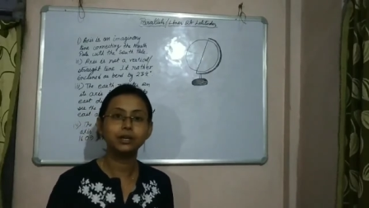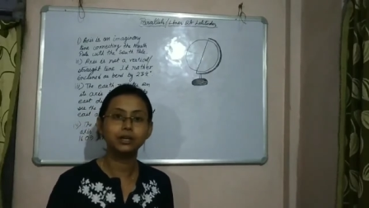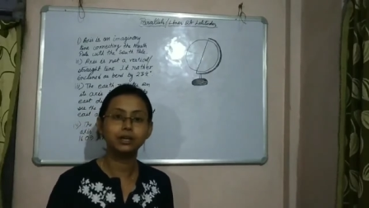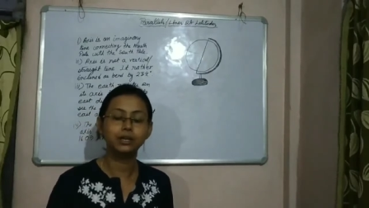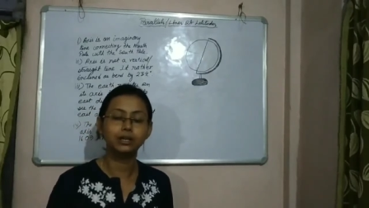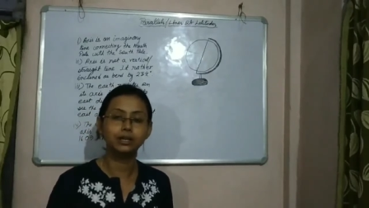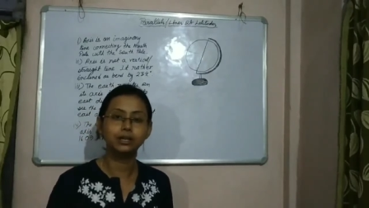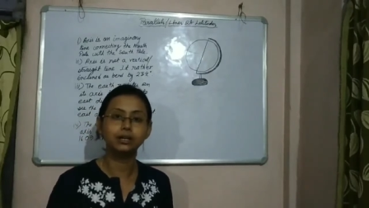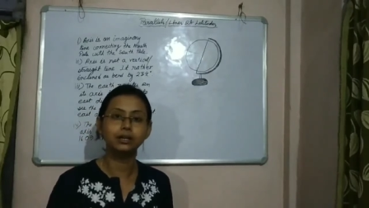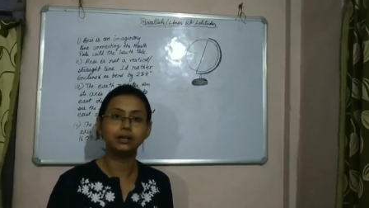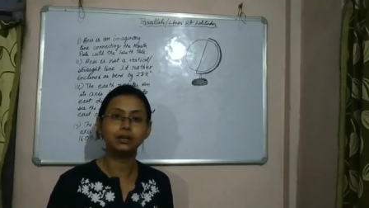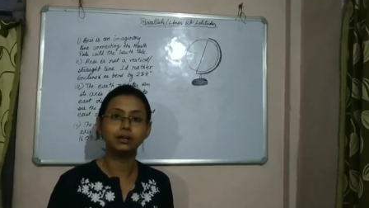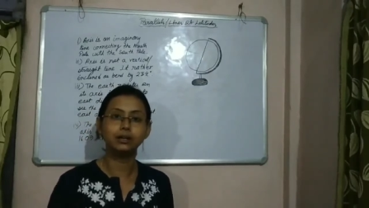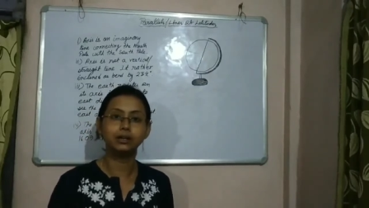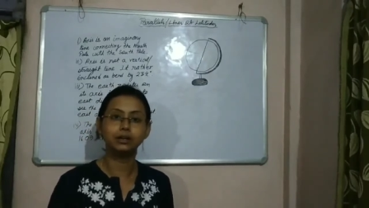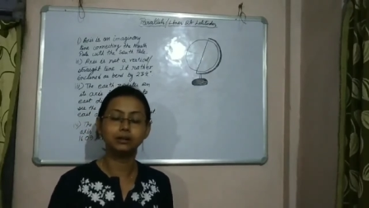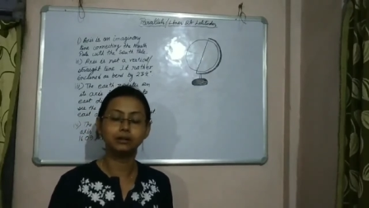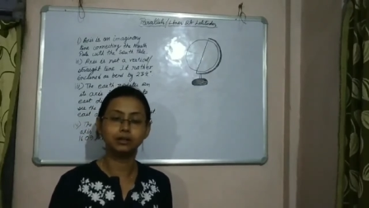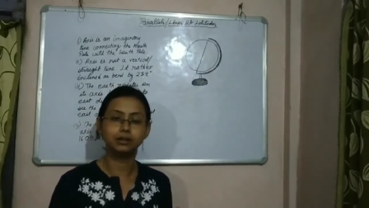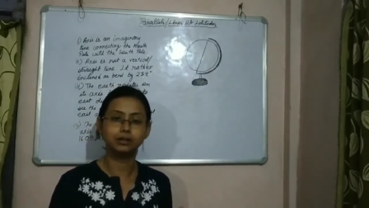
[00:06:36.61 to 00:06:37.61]

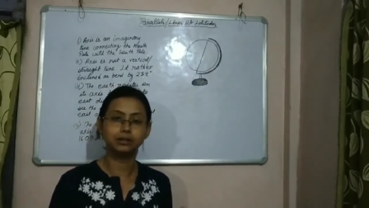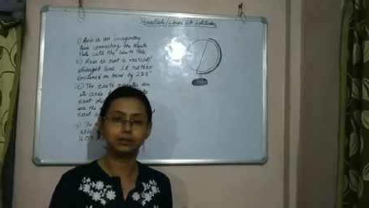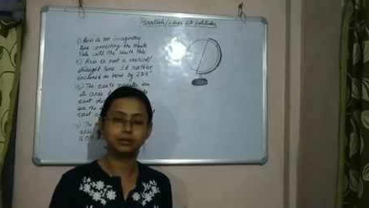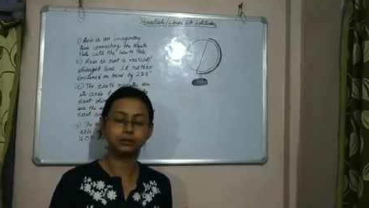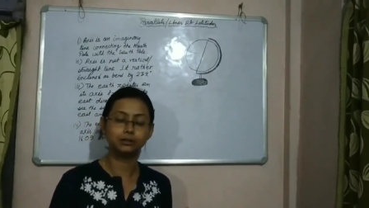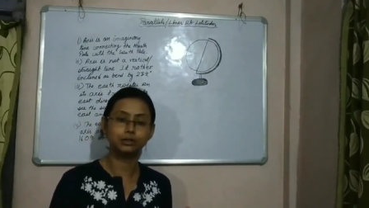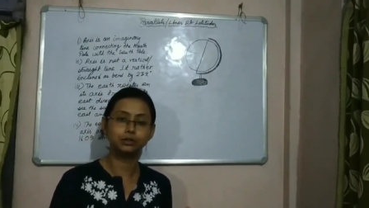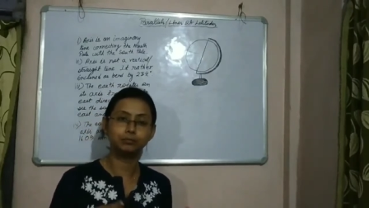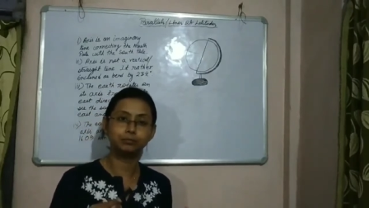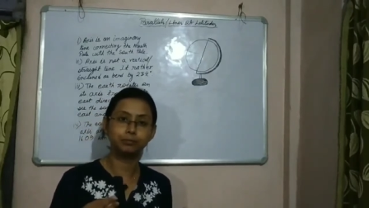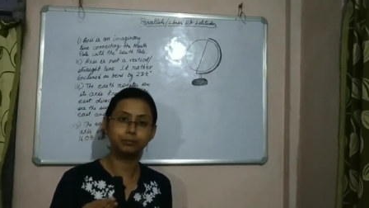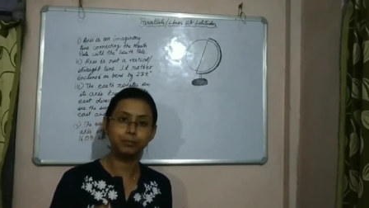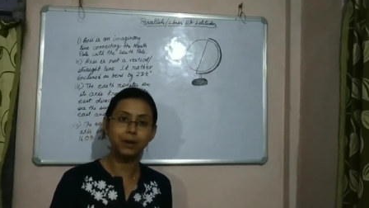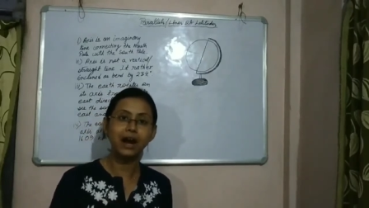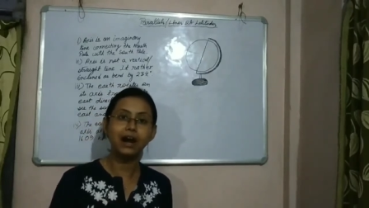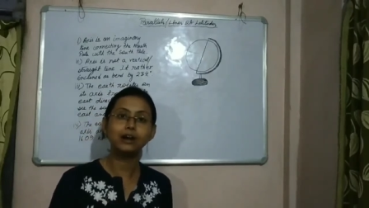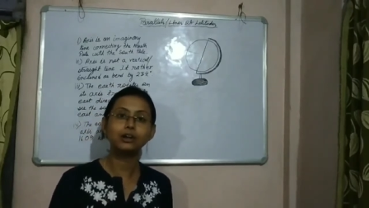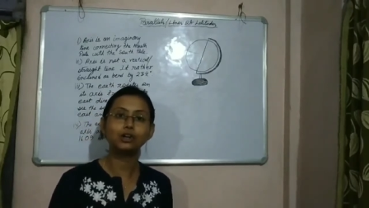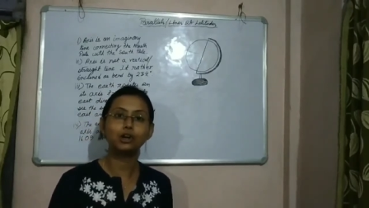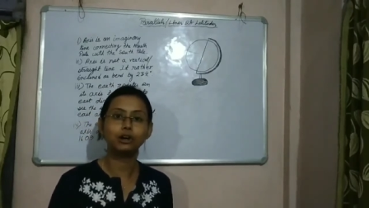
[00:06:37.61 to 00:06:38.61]

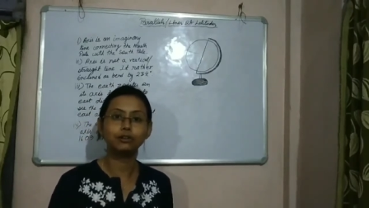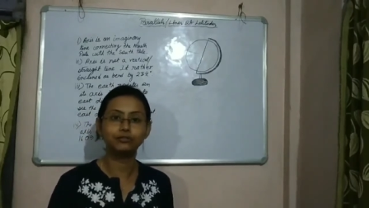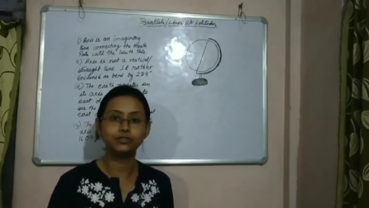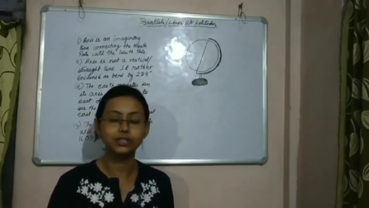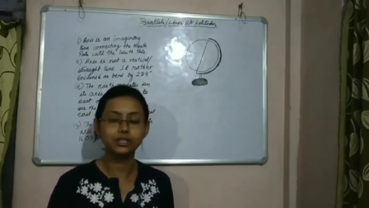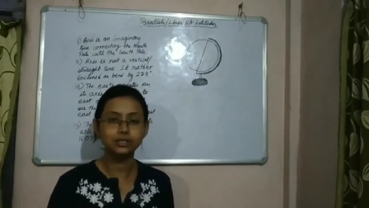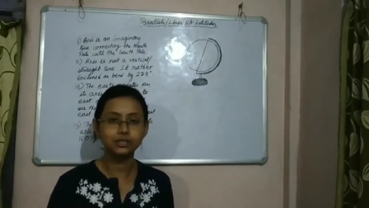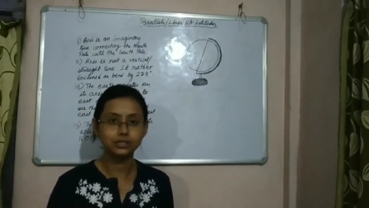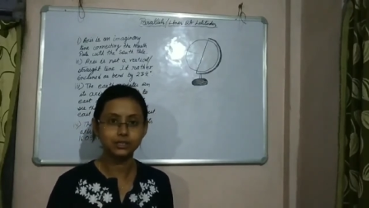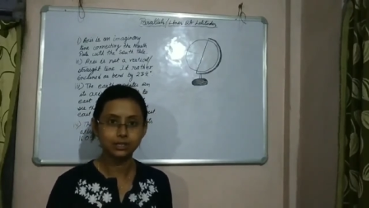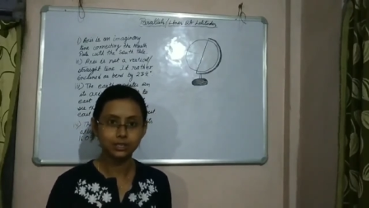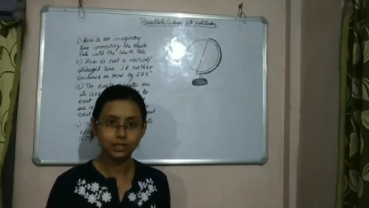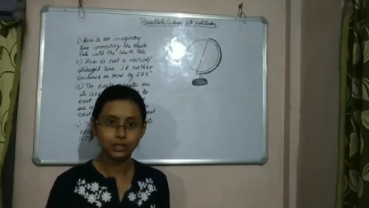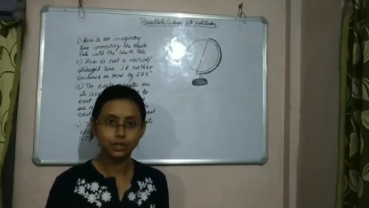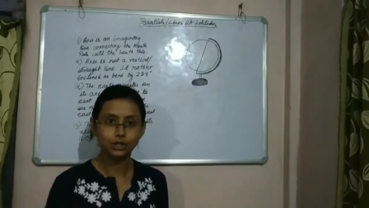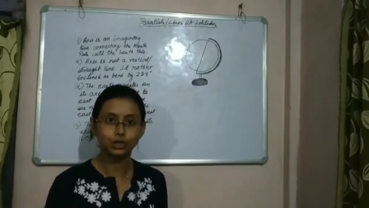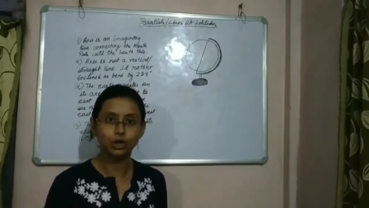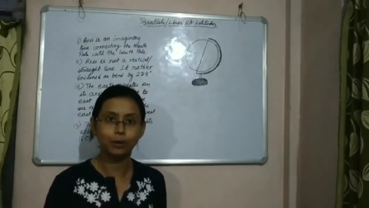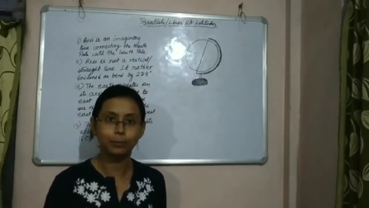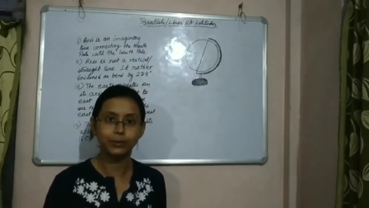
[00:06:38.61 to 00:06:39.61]
part of this
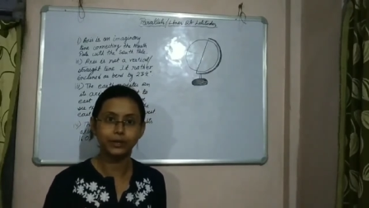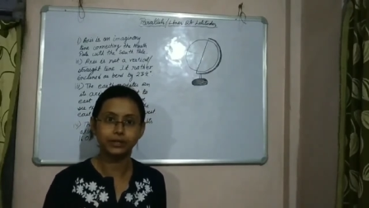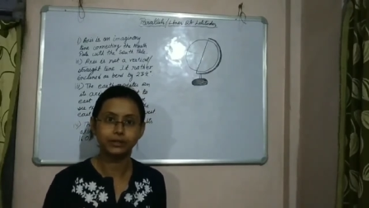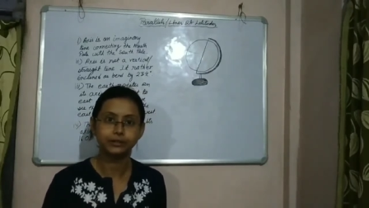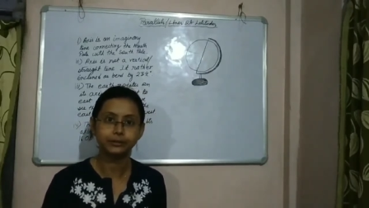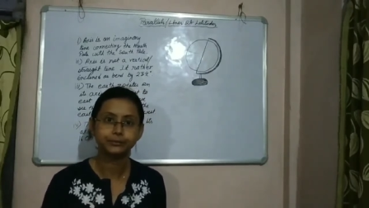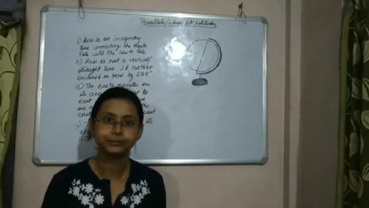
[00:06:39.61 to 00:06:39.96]
topic.